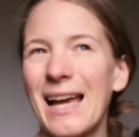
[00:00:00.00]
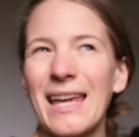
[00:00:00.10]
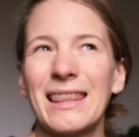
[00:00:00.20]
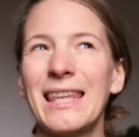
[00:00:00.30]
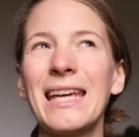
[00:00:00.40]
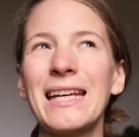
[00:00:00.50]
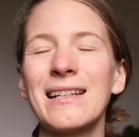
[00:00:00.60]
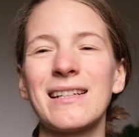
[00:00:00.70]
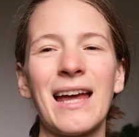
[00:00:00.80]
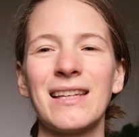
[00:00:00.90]
I
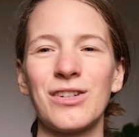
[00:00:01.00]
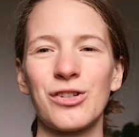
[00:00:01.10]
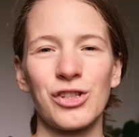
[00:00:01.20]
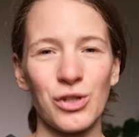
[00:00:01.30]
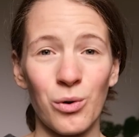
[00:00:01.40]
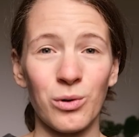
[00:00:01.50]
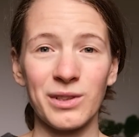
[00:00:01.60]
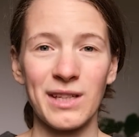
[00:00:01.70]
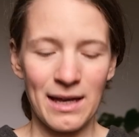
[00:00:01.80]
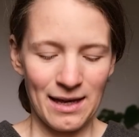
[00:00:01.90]
think, 10 years old,